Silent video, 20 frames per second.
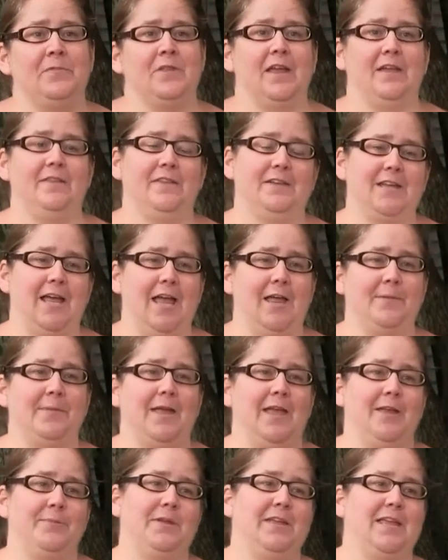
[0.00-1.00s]
And the time
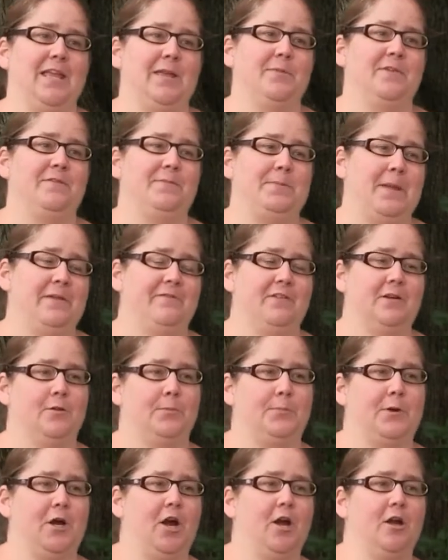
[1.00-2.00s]
bank became a
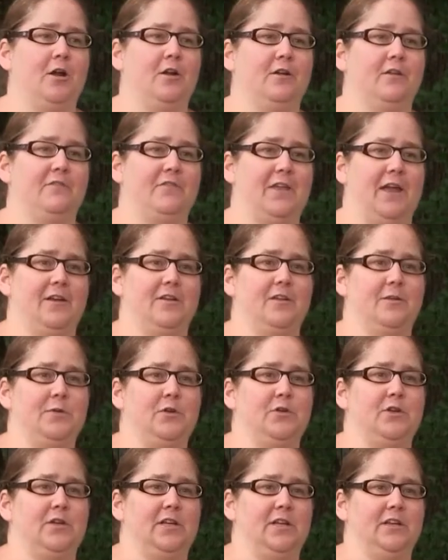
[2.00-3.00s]
pivotal part of that
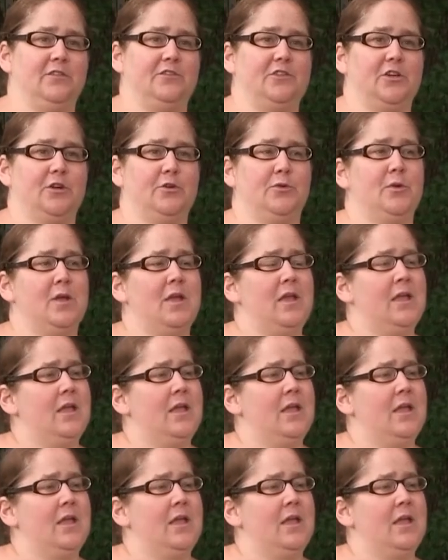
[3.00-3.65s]
community. So